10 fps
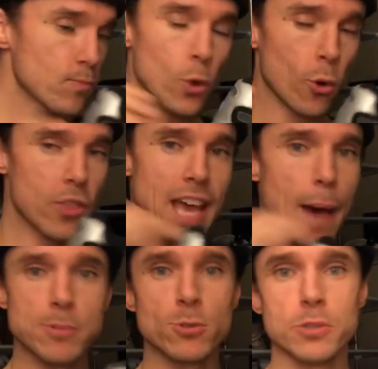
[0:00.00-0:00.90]
or the
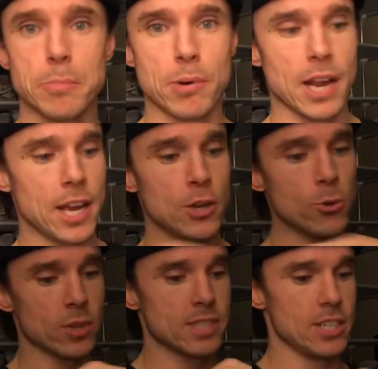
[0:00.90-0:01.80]
absolutely brand new
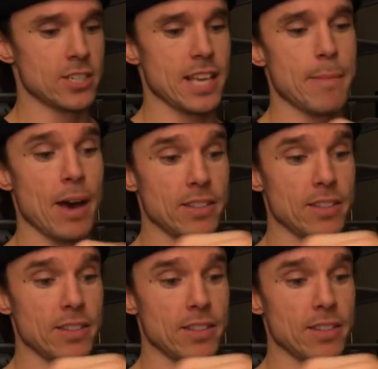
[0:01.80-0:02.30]
ones that just came out.